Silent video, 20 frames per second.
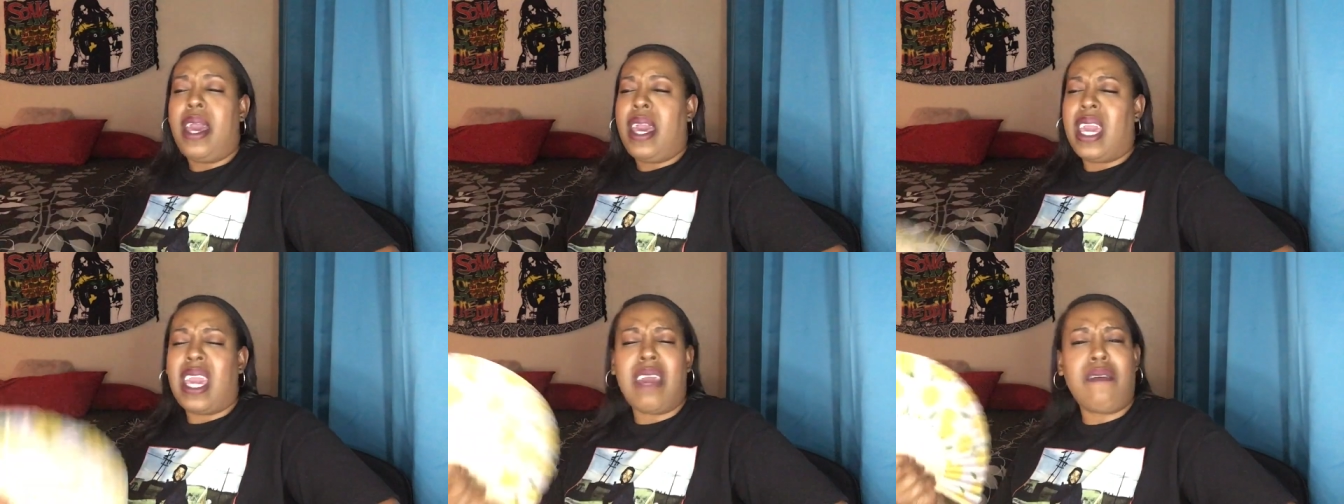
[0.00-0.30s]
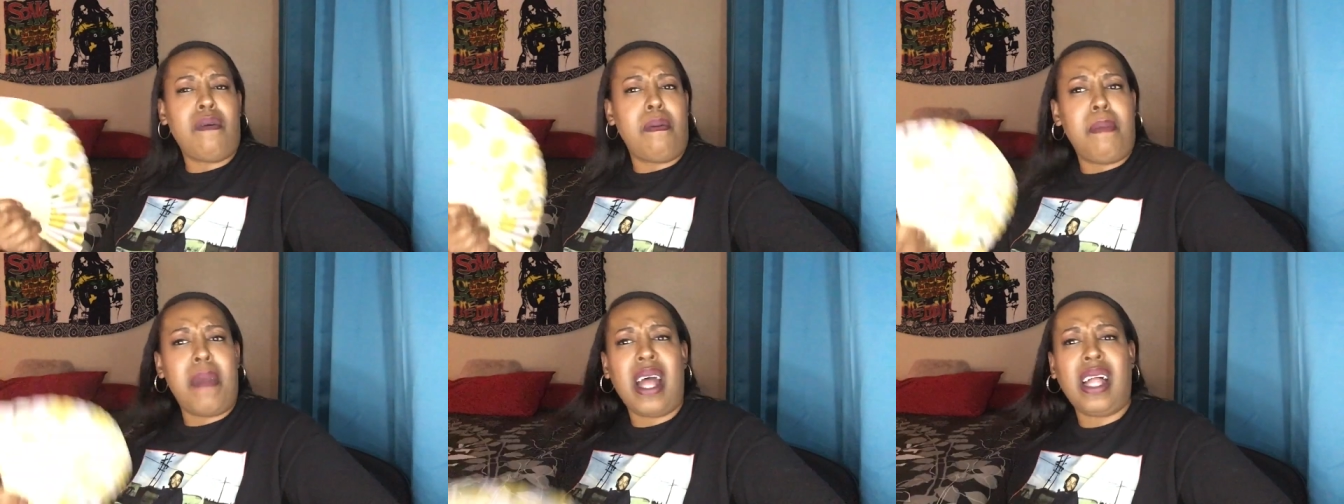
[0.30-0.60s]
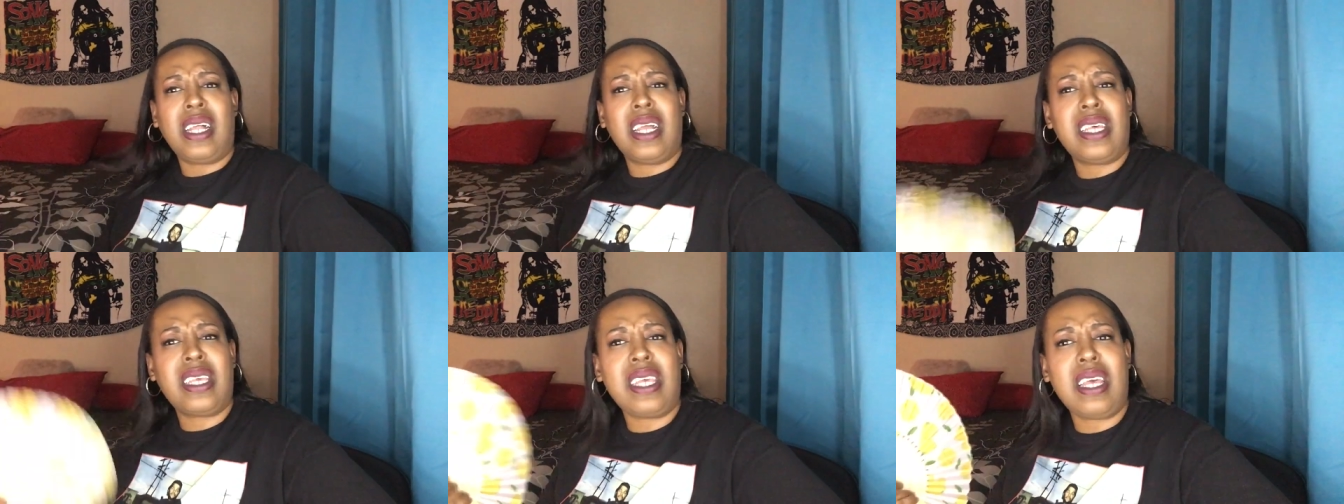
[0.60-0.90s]
Even
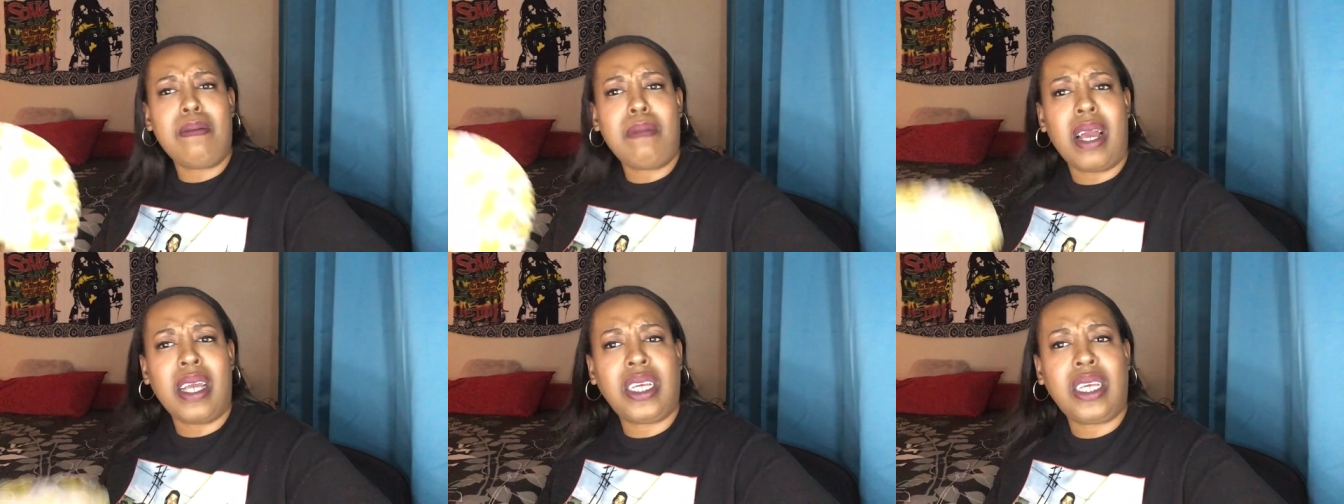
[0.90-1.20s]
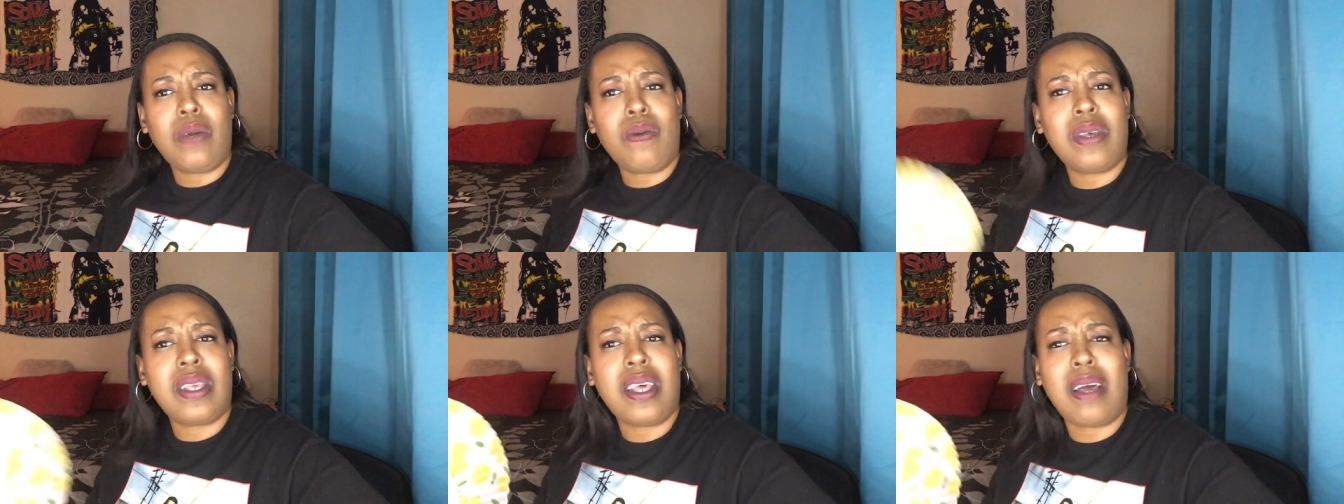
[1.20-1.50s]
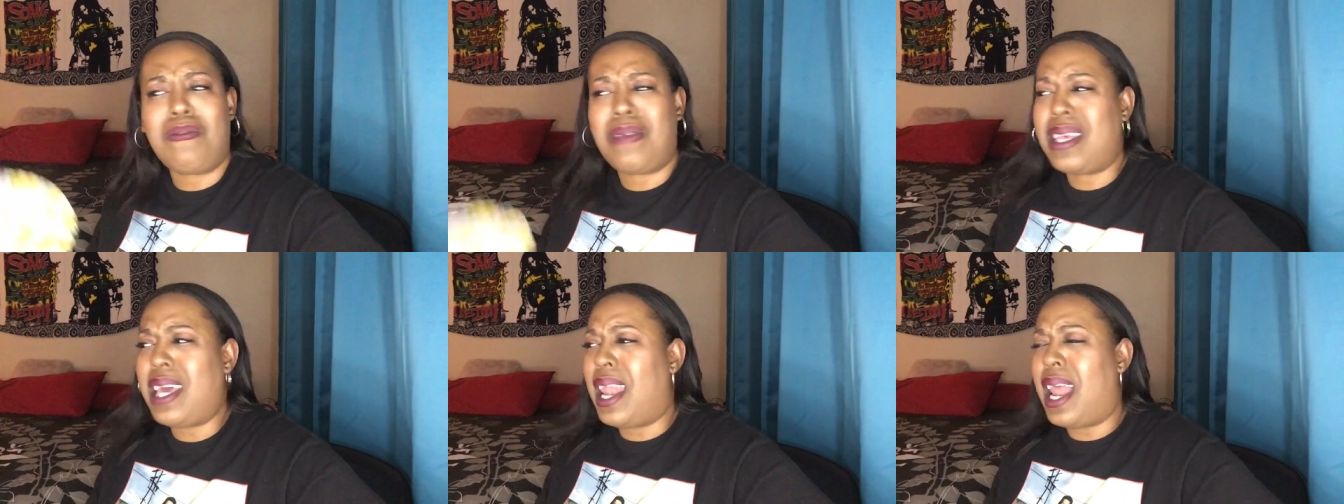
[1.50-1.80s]
Melody seemed like she was
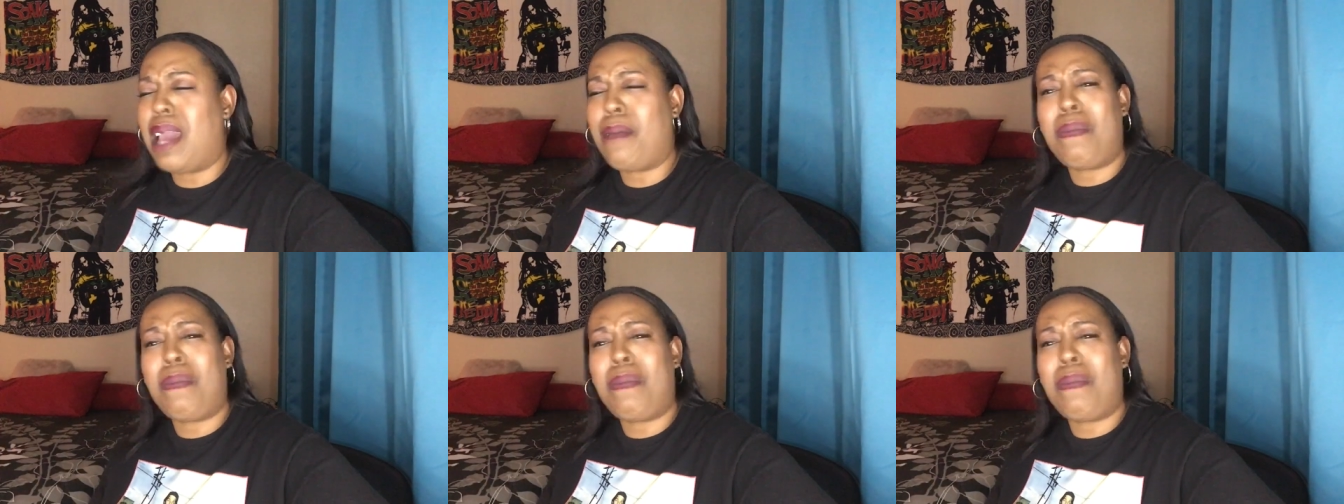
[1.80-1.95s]
upset. Like,